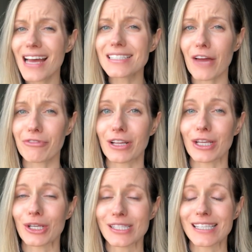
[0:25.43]
And
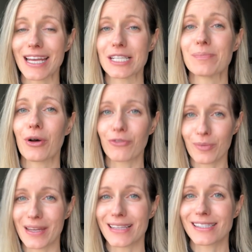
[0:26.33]
definitely good skin is built
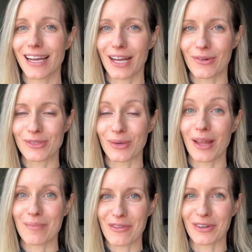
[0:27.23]
from the inside out. So
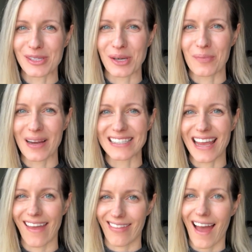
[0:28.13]
let me first start by
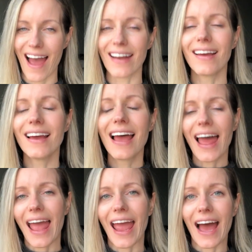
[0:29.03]
saying that.
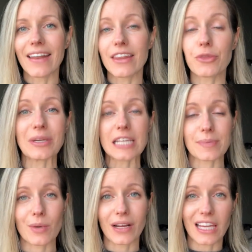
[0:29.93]
And the three
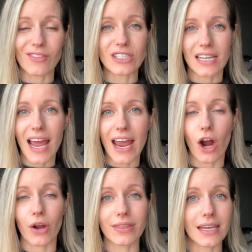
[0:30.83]
tips I wanna give you today
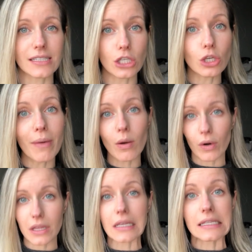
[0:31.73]
are things that you might
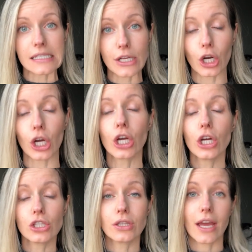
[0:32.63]
wanna consider
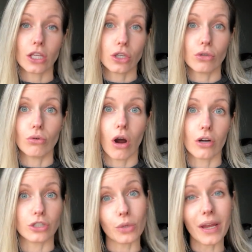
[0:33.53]
that you
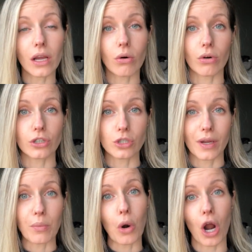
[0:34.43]
are doing or
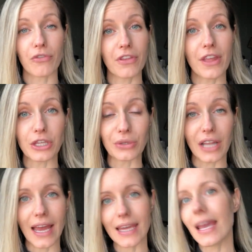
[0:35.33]
doing more often than you'd
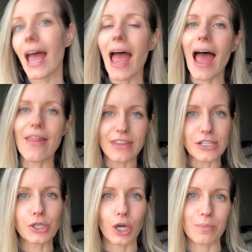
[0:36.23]
like. And
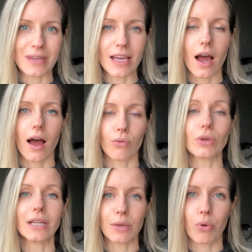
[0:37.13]
these could be uh,
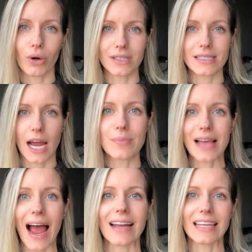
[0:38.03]
really important steps
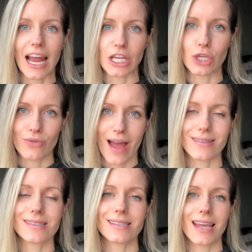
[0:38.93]
at getting you
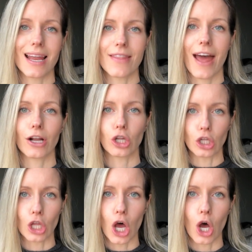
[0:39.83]
that skin, that
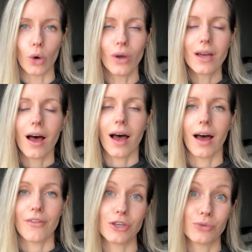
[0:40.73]
glow
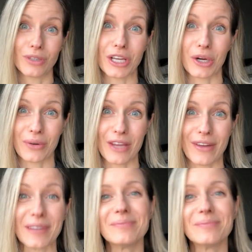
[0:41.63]
uh, that you really are craving.